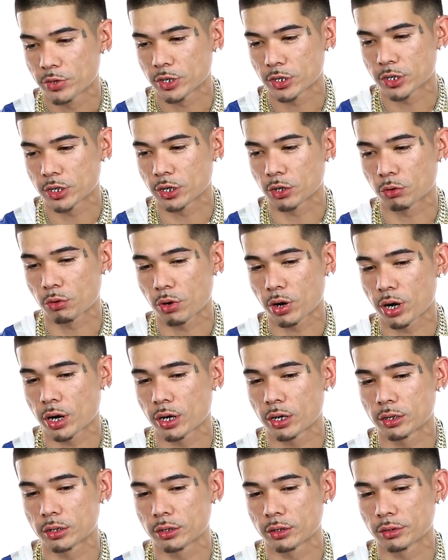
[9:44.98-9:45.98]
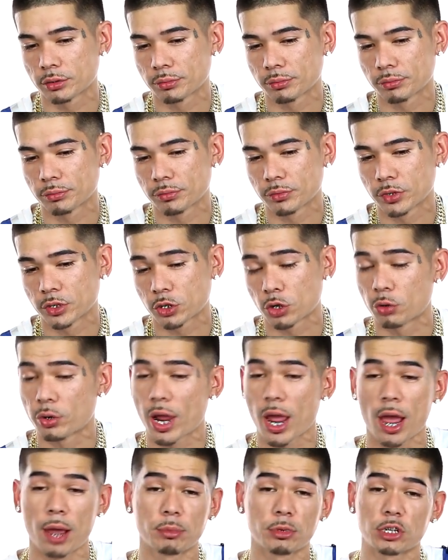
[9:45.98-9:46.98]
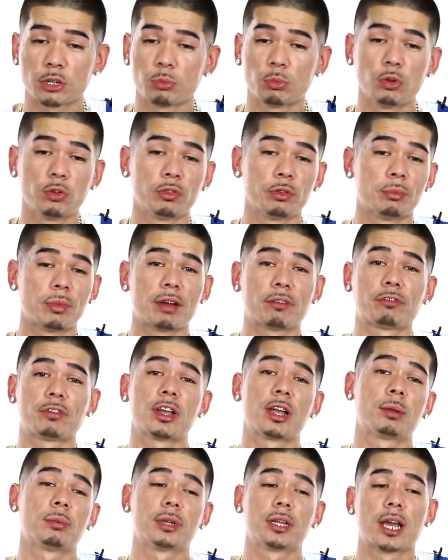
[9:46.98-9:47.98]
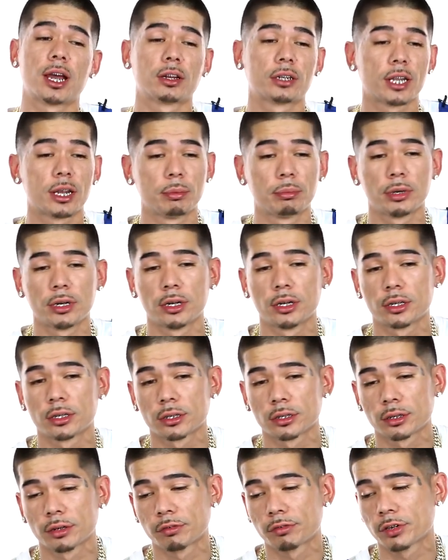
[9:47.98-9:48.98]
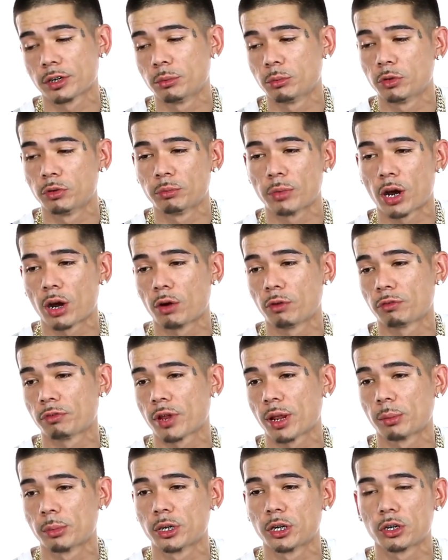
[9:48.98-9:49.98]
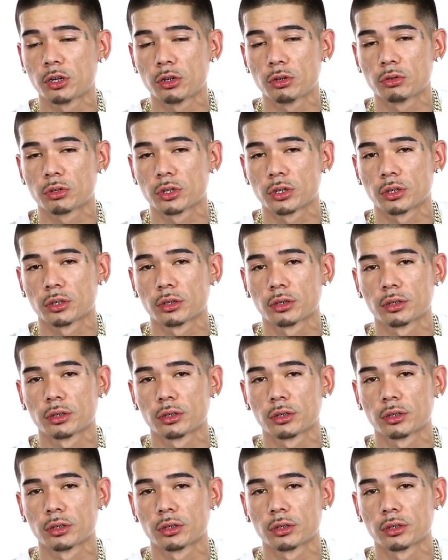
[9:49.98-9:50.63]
That shit crazy. So now I'm just moving my family out that bitch. I'm finna move my whole family to Houston.